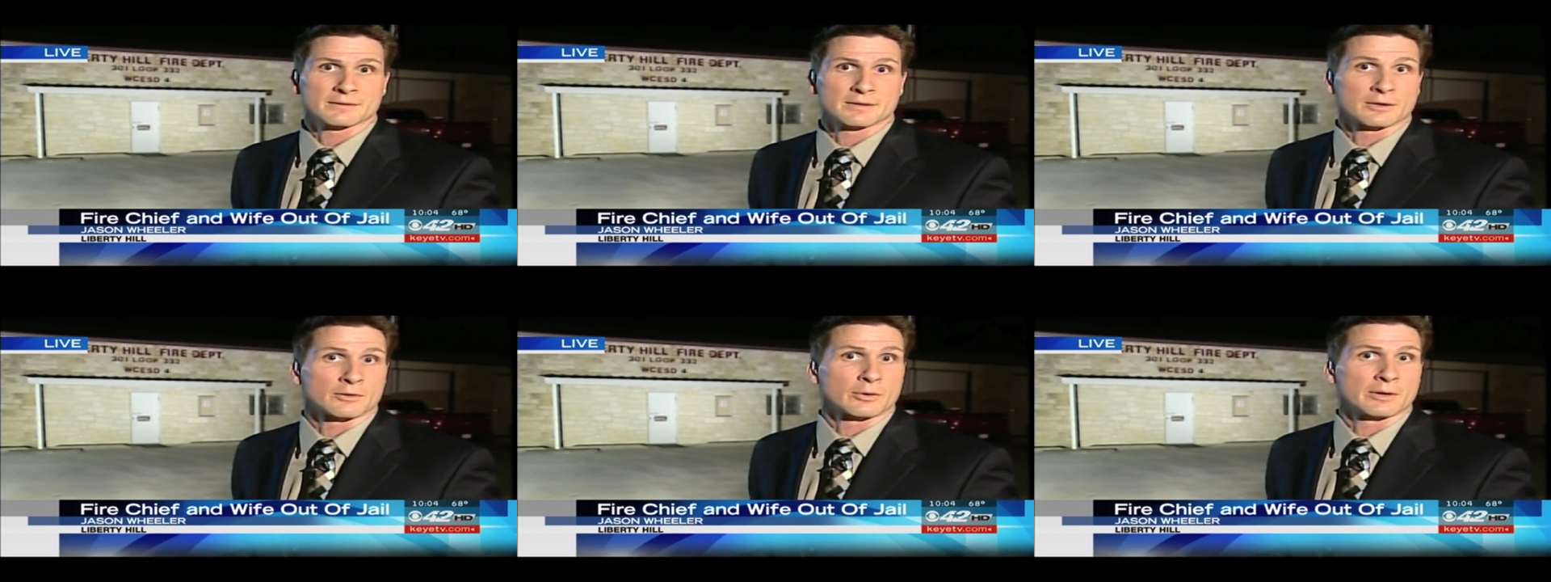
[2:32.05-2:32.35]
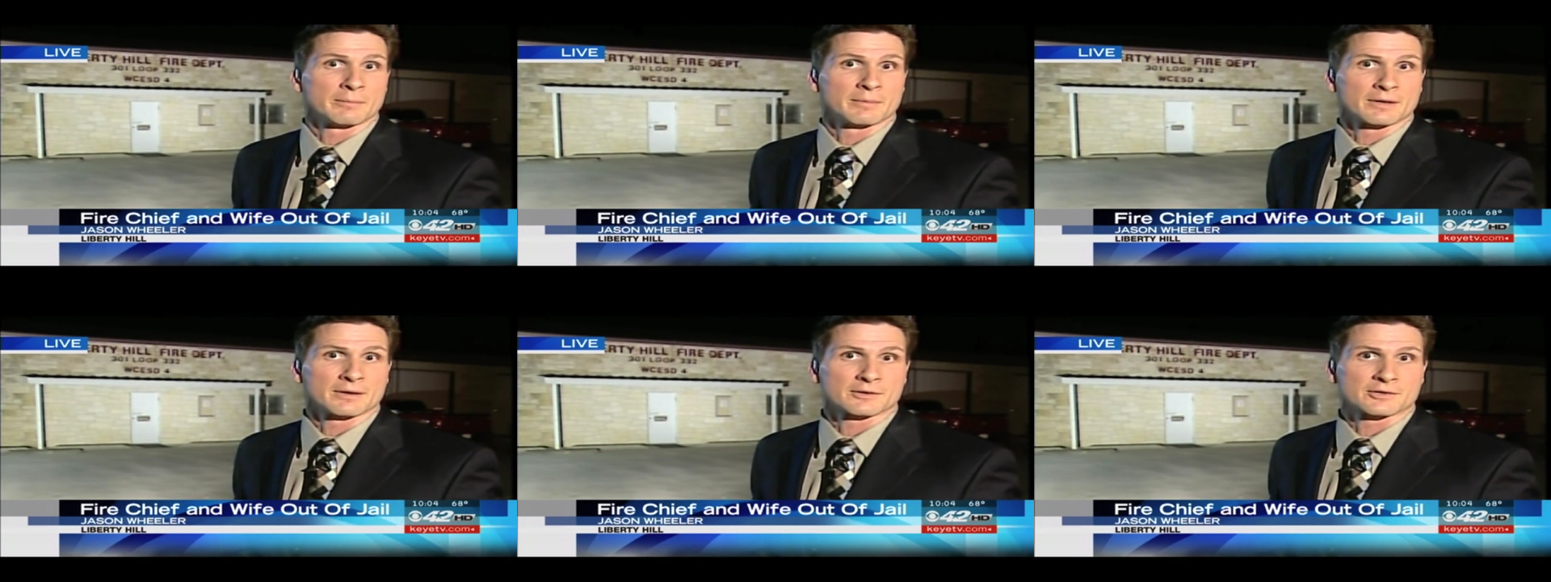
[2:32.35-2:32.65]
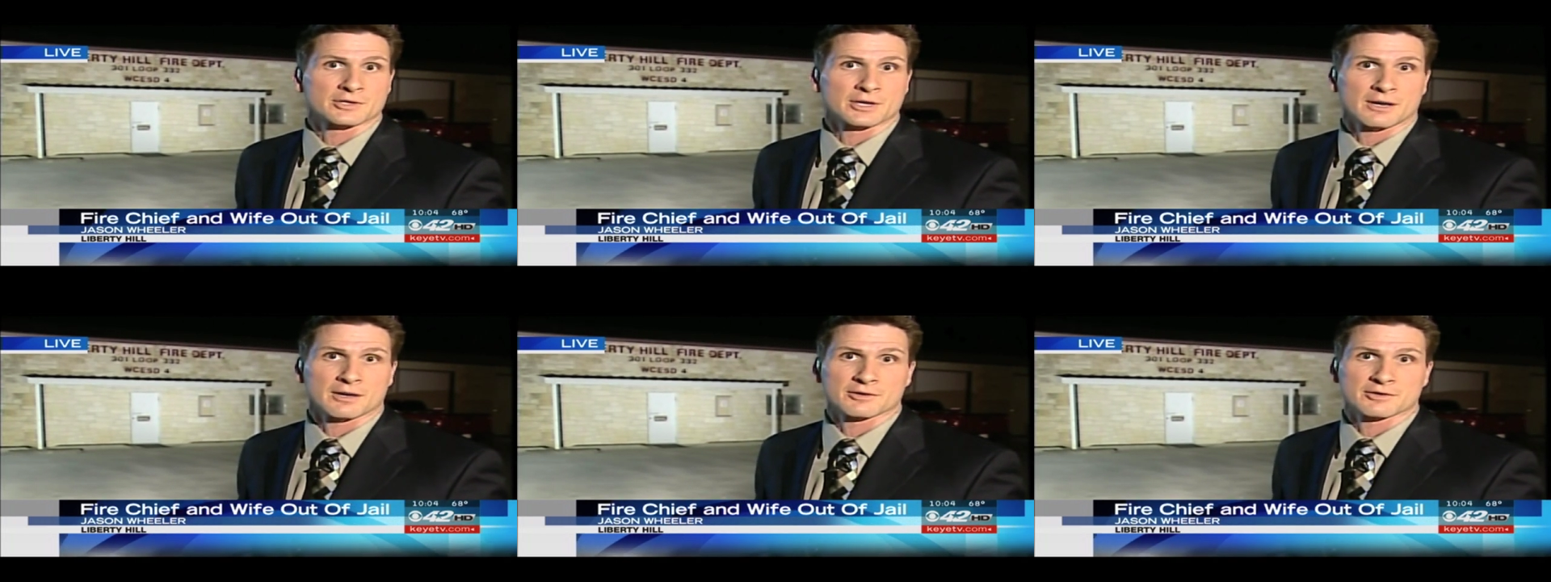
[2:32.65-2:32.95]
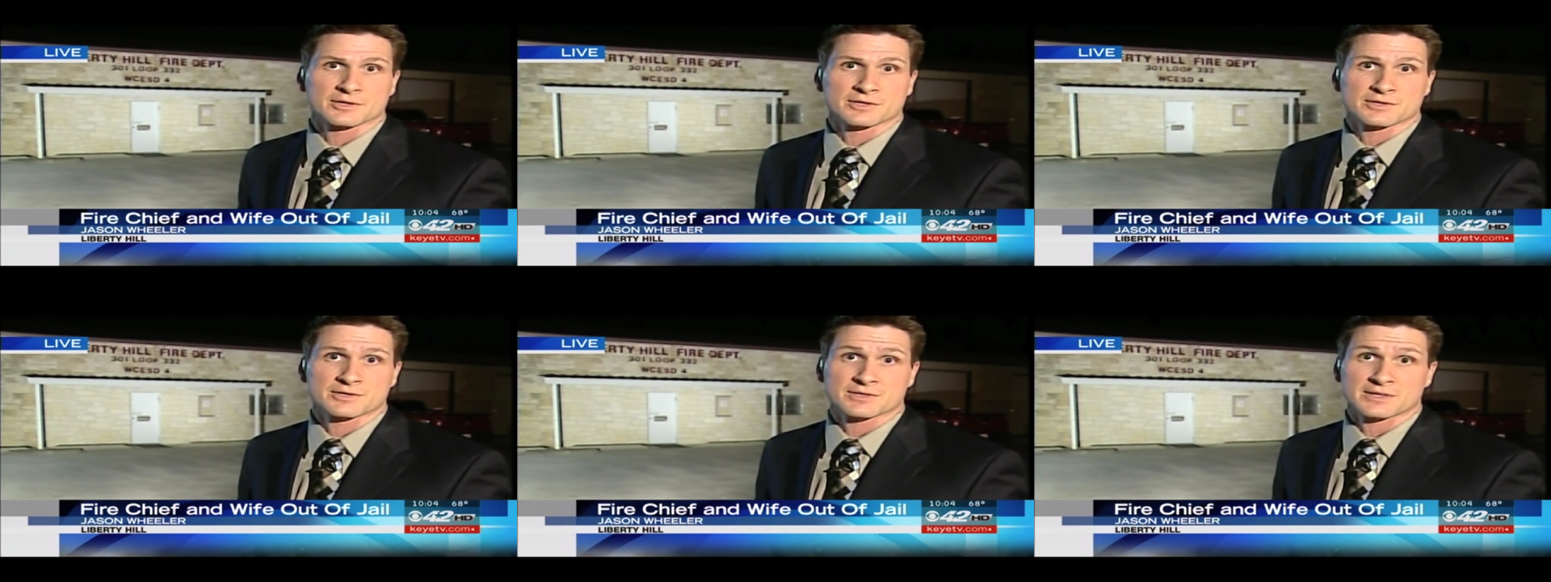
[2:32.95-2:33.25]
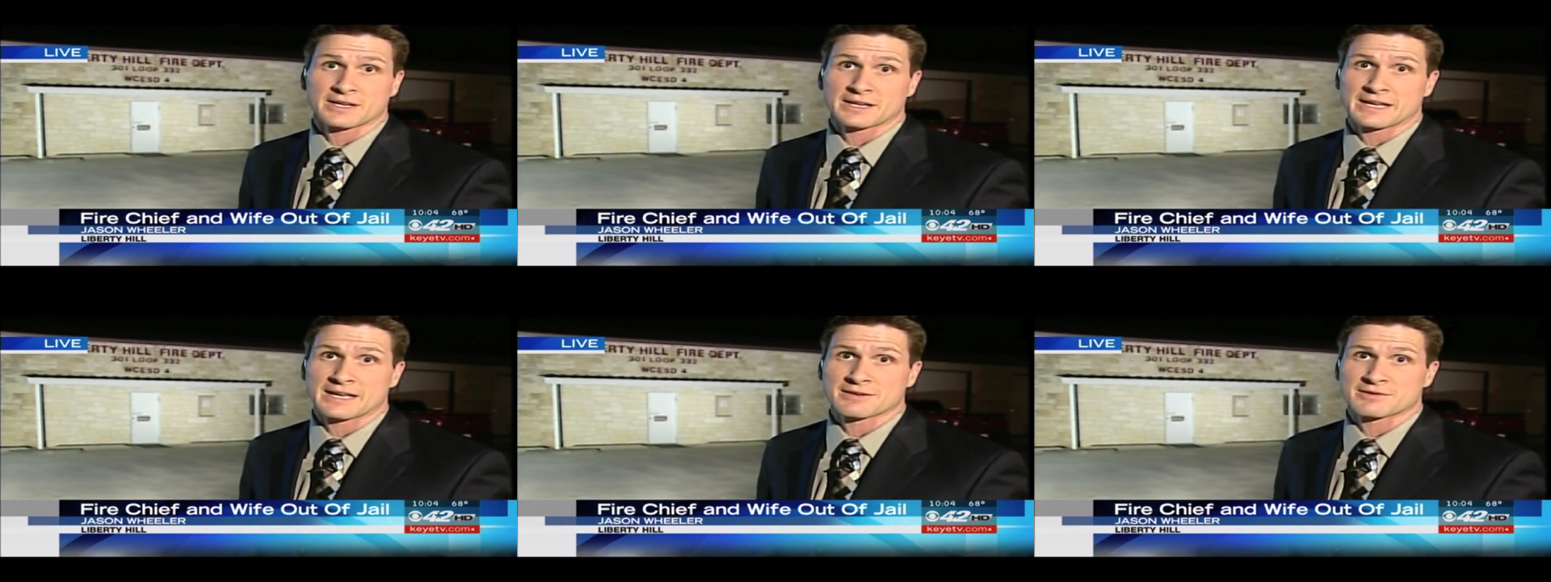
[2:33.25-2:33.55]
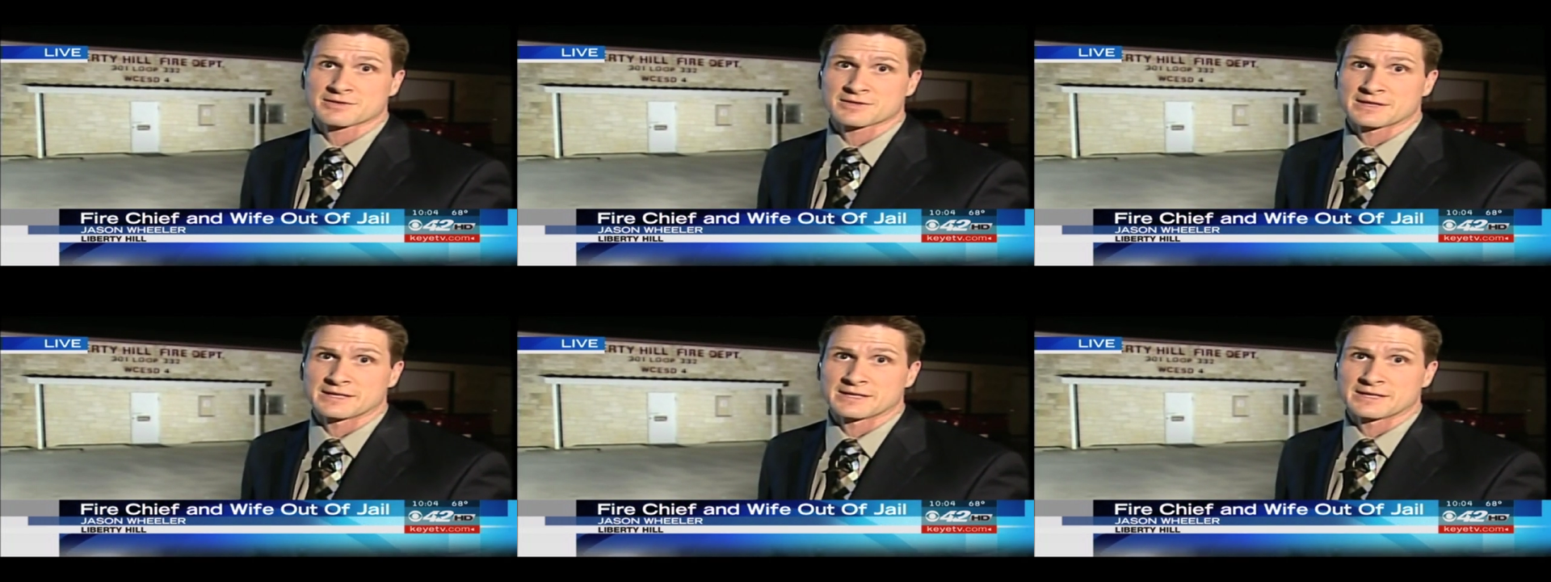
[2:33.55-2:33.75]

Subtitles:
the criminal charges against